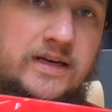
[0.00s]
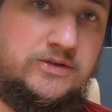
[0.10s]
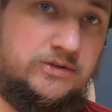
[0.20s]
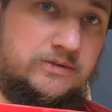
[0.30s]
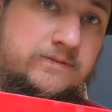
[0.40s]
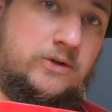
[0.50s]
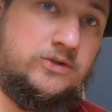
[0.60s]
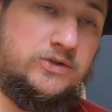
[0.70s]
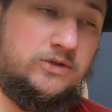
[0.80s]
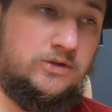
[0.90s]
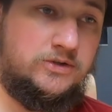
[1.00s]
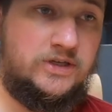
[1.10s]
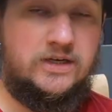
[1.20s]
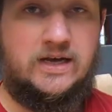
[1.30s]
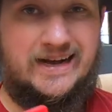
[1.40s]
I was doing full soles.
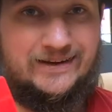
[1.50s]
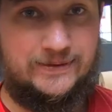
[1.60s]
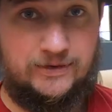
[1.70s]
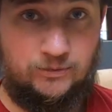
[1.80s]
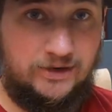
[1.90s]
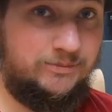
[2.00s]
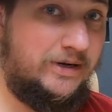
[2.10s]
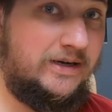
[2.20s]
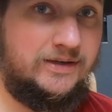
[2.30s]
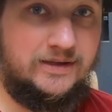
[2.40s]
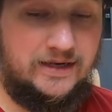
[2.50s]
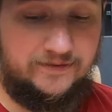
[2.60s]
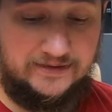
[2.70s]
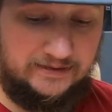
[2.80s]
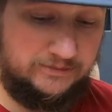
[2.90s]
I only had one pair
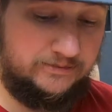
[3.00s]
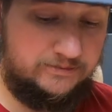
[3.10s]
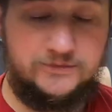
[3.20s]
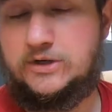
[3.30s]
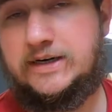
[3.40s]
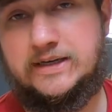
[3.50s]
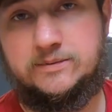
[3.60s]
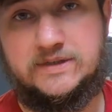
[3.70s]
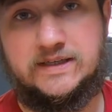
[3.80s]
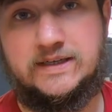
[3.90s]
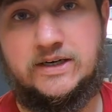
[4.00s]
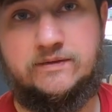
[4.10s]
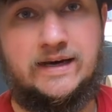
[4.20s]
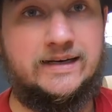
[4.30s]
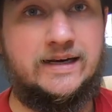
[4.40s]
left, and I'm trying to get them taken care of.
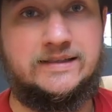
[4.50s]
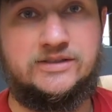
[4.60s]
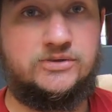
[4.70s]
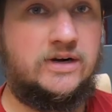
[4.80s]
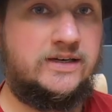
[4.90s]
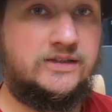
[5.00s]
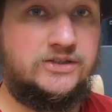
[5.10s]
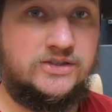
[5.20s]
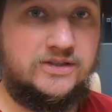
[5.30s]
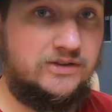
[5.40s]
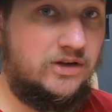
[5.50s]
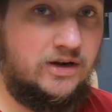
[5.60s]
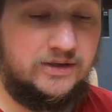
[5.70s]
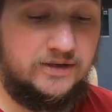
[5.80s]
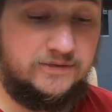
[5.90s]
I got distracted just
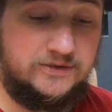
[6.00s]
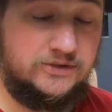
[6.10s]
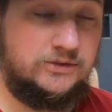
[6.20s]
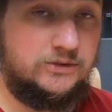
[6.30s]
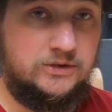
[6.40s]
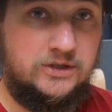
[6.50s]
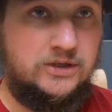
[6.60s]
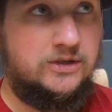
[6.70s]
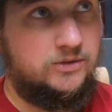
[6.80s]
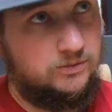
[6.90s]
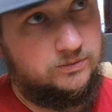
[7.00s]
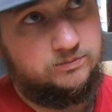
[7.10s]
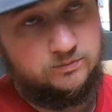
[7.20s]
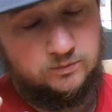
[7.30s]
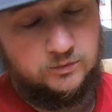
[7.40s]
long enough to,
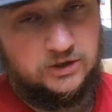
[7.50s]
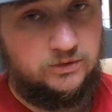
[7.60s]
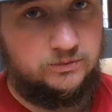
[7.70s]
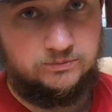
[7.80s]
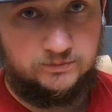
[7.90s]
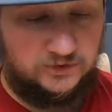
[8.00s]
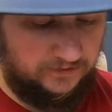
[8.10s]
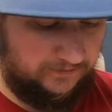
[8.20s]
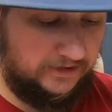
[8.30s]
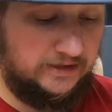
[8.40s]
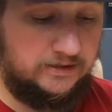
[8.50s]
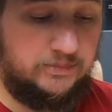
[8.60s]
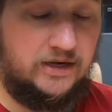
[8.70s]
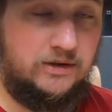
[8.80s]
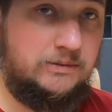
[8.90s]
to forget
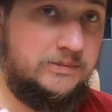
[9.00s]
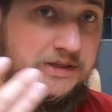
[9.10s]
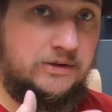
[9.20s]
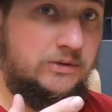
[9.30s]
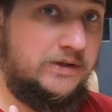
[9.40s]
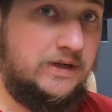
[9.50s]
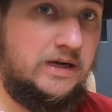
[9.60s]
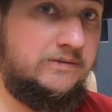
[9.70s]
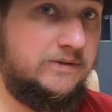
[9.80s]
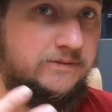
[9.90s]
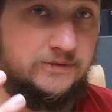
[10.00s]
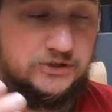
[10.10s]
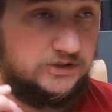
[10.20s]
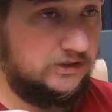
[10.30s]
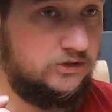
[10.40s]
about that they were in the oven for
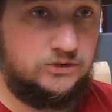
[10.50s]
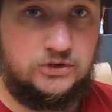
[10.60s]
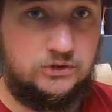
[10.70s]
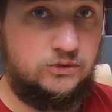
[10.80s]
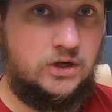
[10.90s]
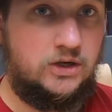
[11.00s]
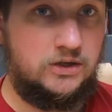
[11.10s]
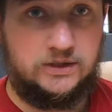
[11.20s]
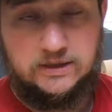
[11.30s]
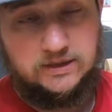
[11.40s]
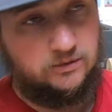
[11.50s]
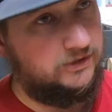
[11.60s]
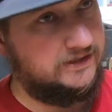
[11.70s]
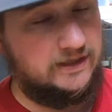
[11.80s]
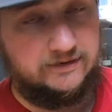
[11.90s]
just a little too long. It
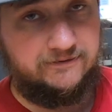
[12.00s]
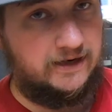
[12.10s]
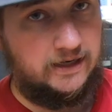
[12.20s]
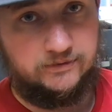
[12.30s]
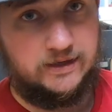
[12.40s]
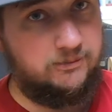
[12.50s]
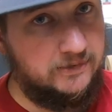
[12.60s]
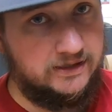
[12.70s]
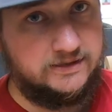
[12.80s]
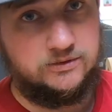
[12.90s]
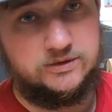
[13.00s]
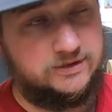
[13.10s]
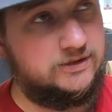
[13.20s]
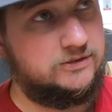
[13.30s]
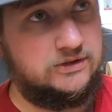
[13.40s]
wasn't like 5 or 8 minutes. It
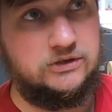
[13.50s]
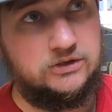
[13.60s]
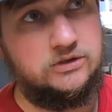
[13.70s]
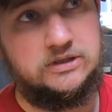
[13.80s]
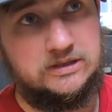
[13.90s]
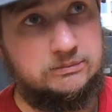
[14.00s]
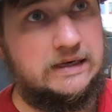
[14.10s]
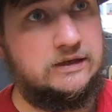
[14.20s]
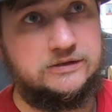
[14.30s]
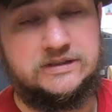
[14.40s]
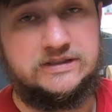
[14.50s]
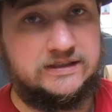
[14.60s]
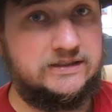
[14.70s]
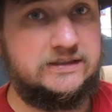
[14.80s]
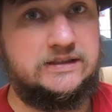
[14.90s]
was literally about
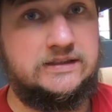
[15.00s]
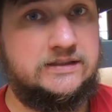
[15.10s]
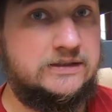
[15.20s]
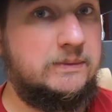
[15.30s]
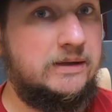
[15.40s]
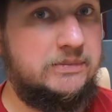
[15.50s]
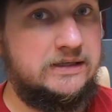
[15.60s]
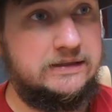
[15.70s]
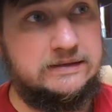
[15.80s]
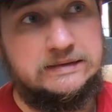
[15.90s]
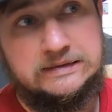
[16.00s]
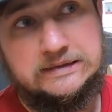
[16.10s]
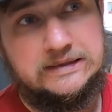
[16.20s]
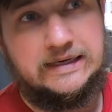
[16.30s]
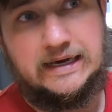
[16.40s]
60 to maybe
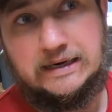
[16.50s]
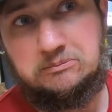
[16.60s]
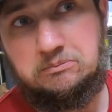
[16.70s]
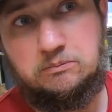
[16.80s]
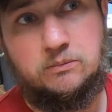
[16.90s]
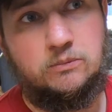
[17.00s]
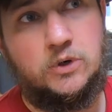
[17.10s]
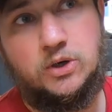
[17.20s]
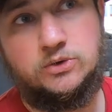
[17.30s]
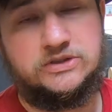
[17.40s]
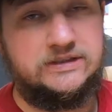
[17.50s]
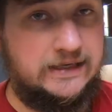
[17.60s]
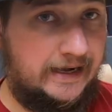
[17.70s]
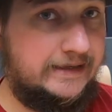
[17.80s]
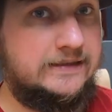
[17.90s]
at most
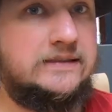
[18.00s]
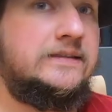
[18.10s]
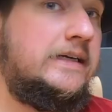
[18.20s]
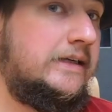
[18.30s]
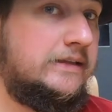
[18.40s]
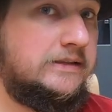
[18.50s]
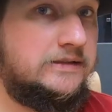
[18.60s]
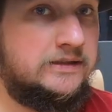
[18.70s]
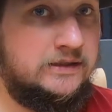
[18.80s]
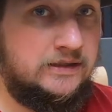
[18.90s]
90 seconds.